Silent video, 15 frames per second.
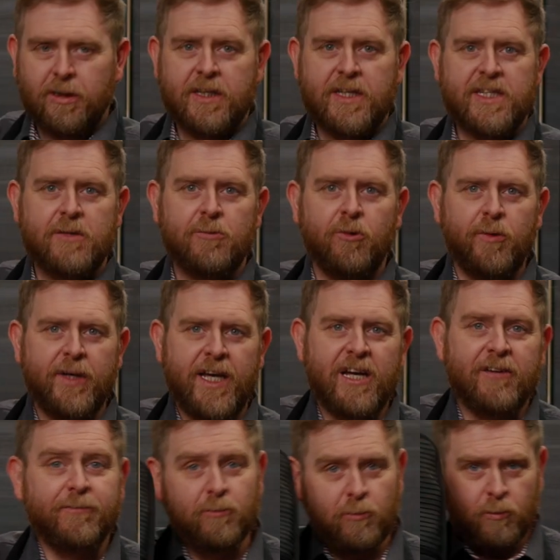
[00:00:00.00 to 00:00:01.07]
see what we
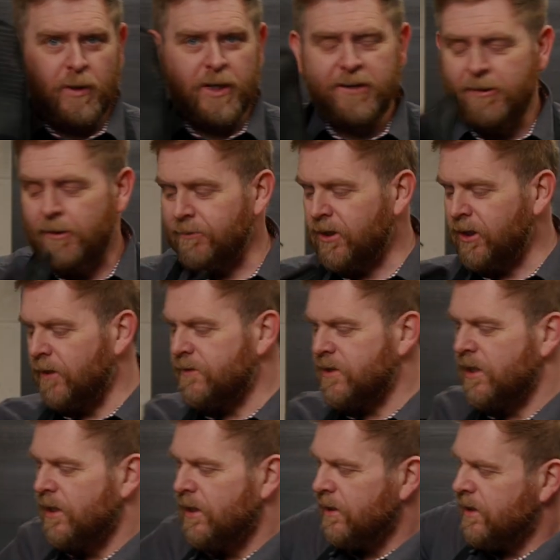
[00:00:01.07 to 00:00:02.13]
have. Wear your oven gloves.
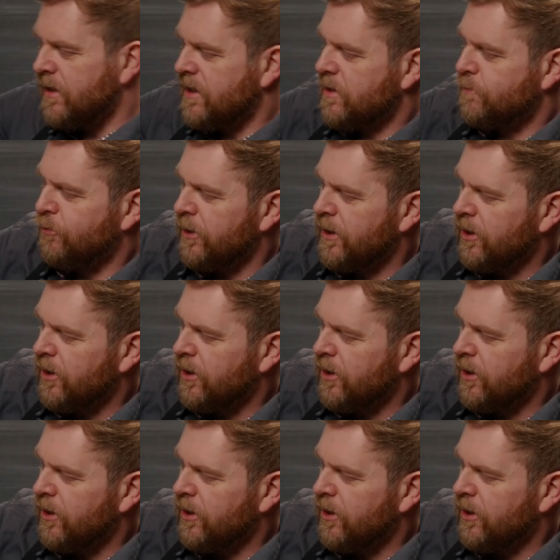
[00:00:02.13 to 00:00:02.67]
This is pretty